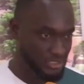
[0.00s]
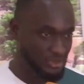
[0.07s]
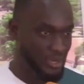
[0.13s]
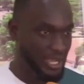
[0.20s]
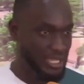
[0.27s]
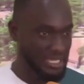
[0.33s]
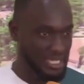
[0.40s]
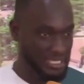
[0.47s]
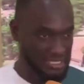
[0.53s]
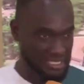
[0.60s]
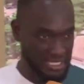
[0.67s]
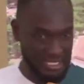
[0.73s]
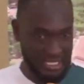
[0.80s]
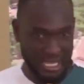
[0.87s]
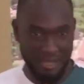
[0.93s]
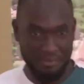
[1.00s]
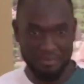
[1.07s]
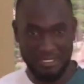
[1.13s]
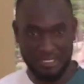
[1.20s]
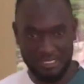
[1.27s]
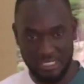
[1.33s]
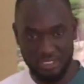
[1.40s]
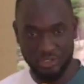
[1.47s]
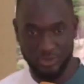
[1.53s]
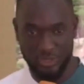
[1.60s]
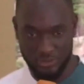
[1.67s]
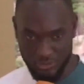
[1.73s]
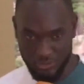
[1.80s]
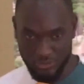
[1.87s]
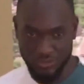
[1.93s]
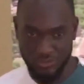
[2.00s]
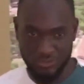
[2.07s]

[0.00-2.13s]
you had a year gap, and then you went to school.